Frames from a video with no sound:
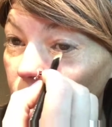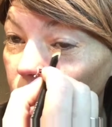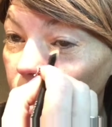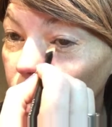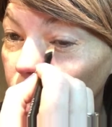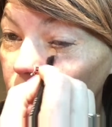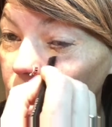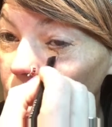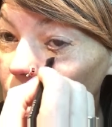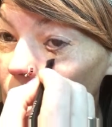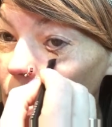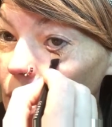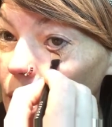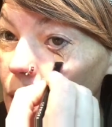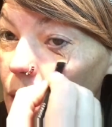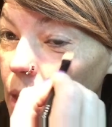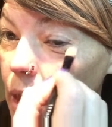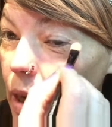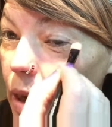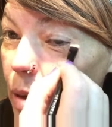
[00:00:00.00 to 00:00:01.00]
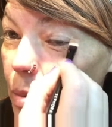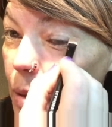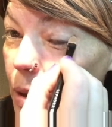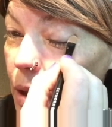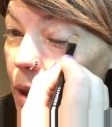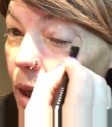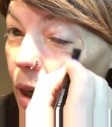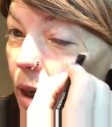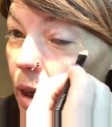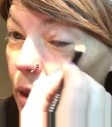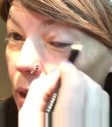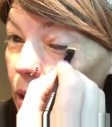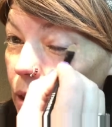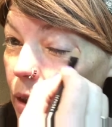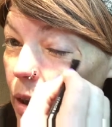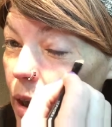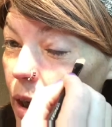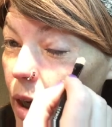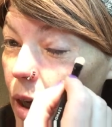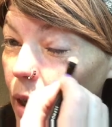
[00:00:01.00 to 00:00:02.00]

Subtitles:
Now this is a salmon color.